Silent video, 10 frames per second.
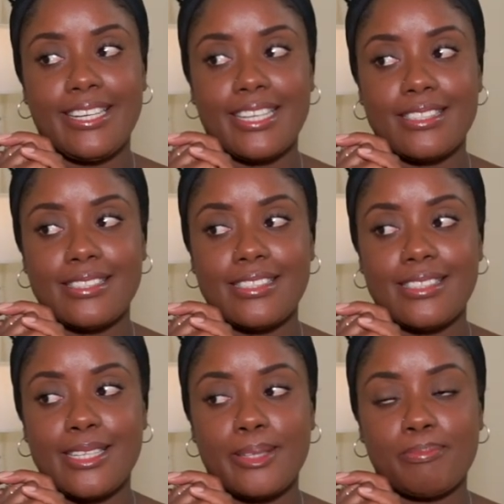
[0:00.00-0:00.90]

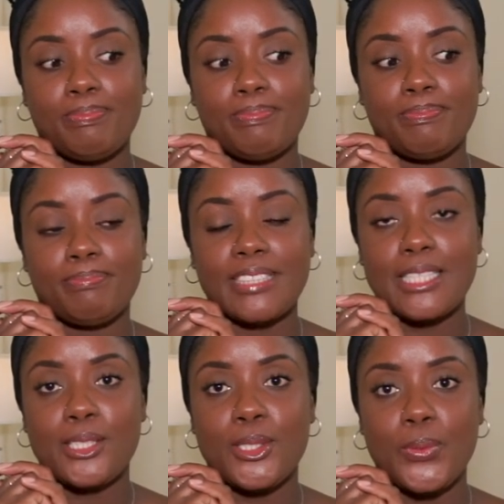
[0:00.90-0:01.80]
X.
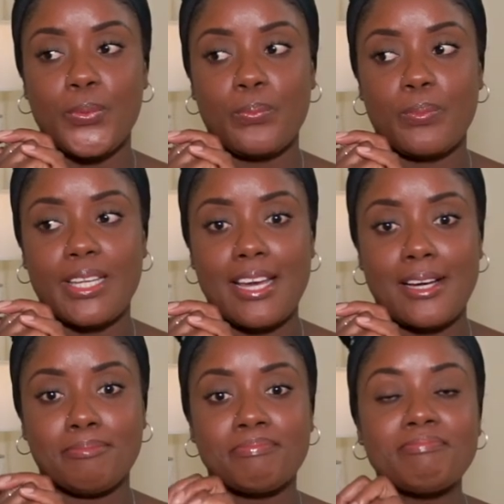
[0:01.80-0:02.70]
So yeah.